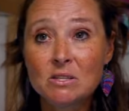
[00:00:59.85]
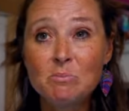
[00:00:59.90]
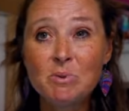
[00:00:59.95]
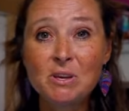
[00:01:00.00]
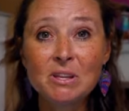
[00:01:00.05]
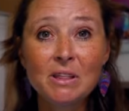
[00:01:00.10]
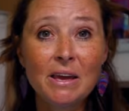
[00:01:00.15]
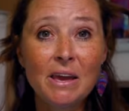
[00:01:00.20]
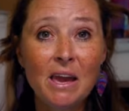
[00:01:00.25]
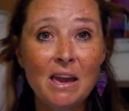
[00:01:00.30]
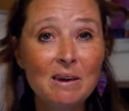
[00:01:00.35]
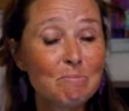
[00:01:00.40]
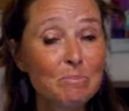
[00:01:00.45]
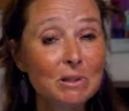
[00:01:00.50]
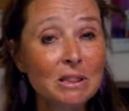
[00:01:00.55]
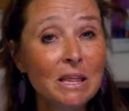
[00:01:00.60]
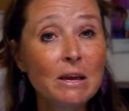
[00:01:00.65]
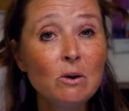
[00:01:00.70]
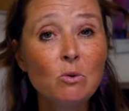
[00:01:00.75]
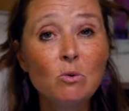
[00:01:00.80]
to be like a
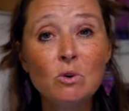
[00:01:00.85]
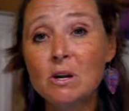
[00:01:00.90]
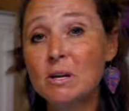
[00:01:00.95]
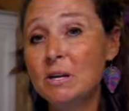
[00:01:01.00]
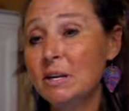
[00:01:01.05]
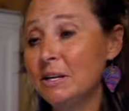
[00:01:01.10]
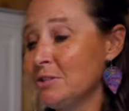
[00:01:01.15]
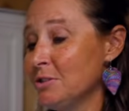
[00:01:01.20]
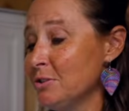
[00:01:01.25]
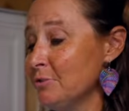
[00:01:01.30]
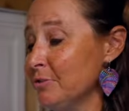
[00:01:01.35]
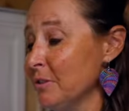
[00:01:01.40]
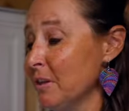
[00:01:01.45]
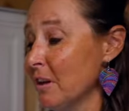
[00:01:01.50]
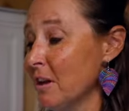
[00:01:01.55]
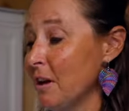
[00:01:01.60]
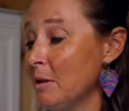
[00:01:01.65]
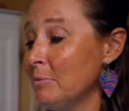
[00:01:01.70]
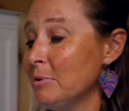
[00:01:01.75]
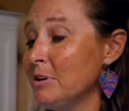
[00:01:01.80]
plate organizer for the
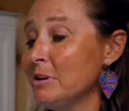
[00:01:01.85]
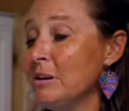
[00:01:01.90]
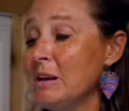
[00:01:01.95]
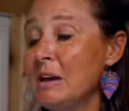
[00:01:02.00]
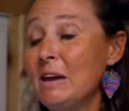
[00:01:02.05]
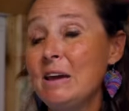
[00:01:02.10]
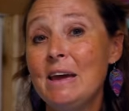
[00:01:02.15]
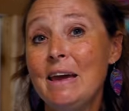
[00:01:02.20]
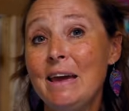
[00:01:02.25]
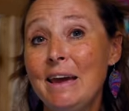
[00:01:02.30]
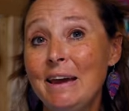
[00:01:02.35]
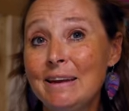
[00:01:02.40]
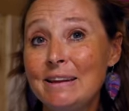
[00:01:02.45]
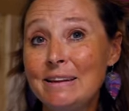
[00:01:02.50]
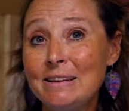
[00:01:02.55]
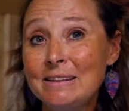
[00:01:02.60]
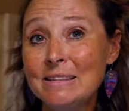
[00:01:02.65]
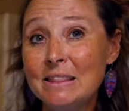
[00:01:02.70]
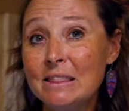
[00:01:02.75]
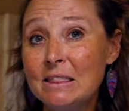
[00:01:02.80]
cupboard,
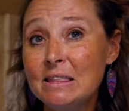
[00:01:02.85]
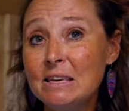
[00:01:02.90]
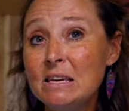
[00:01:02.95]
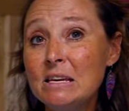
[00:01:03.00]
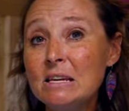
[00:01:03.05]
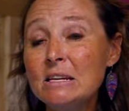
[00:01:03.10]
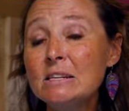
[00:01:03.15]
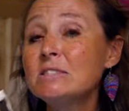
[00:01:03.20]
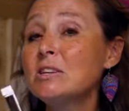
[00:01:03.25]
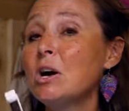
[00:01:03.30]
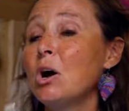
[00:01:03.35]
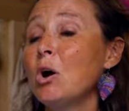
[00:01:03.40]
and these